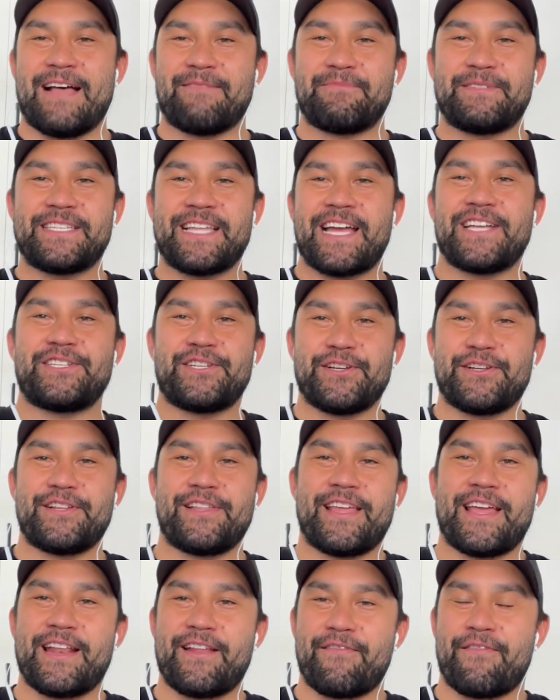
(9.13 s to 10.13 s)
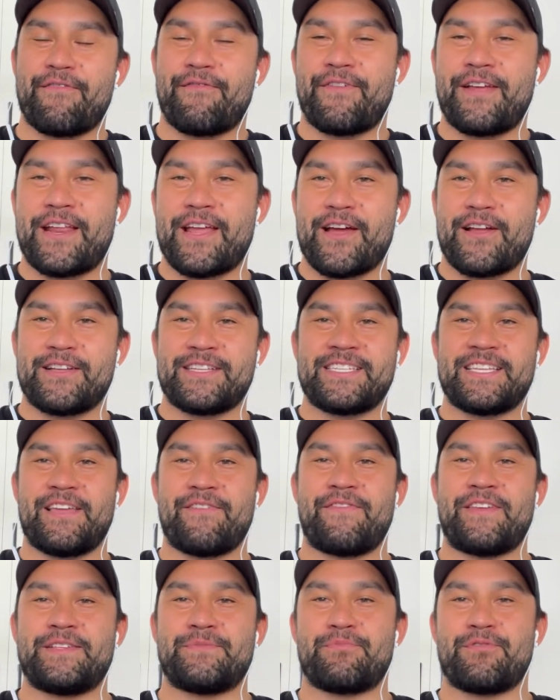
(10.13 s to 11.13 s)
Stay tuned to the end of the video to see
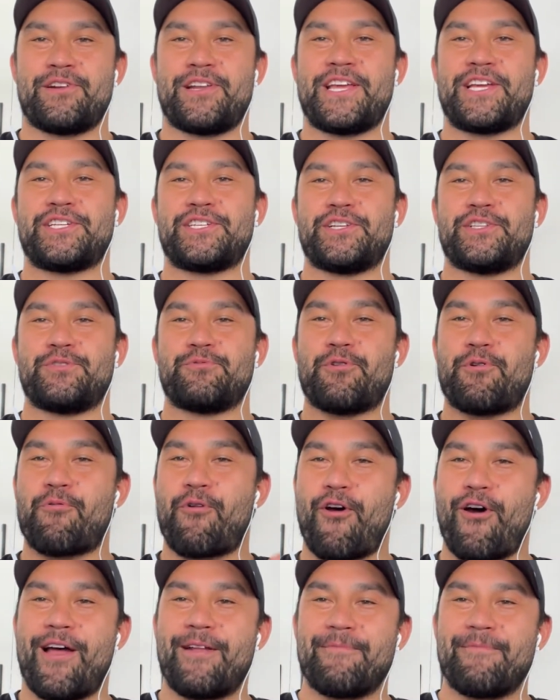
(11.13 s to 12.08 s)
if his predictions were right.